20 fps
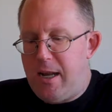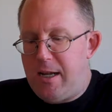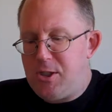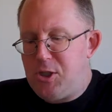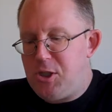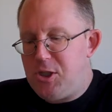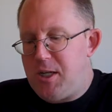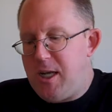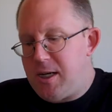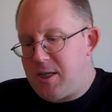And
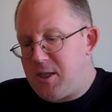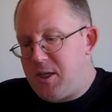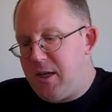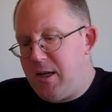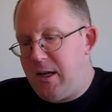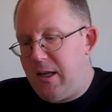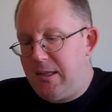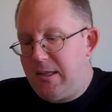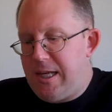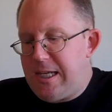she's actually
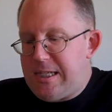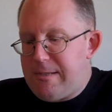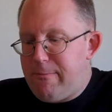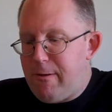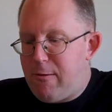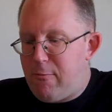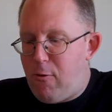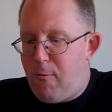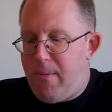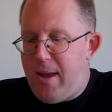in a
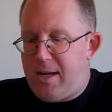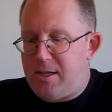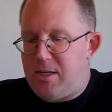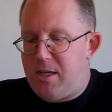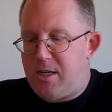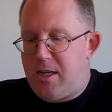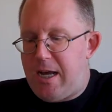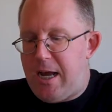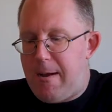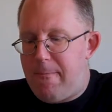lesbian
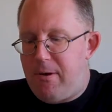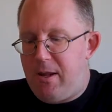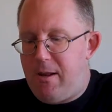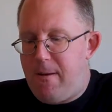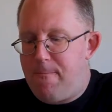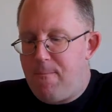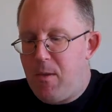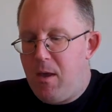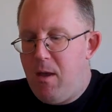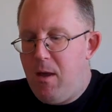romantic comedy
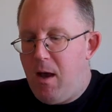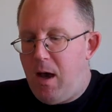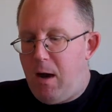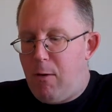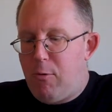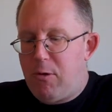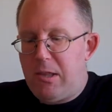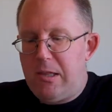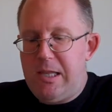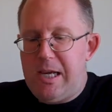
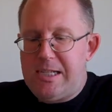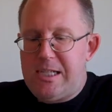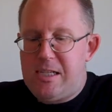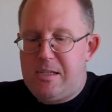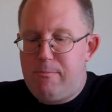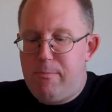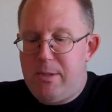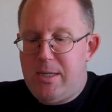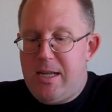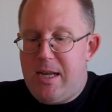with
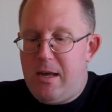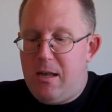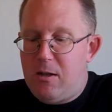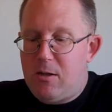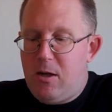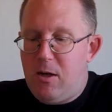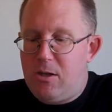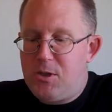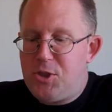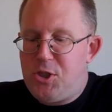Alexis
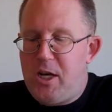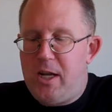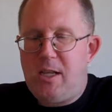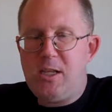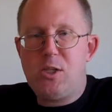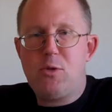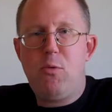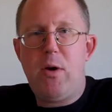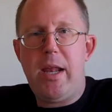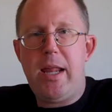Bledel called
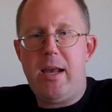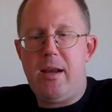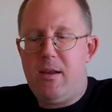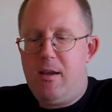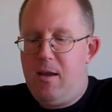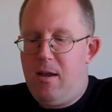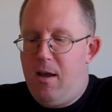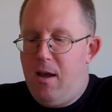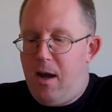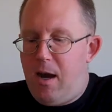Jenny's Wedding.